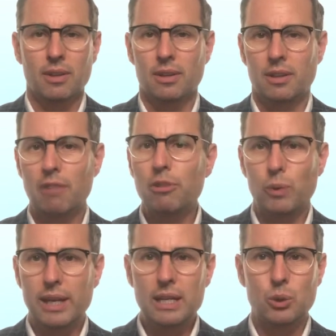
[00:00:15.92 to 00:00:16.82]
Every
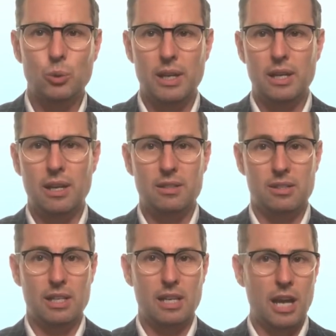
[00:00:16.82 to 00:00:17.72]
week we
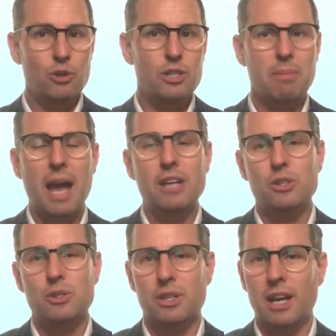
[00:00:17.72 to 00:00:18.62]
see energy
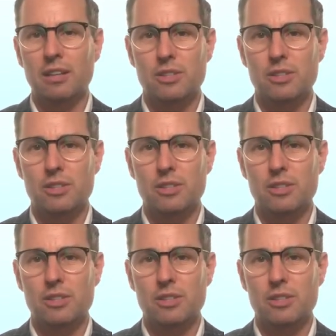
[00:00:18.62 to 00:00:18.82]
majors announcing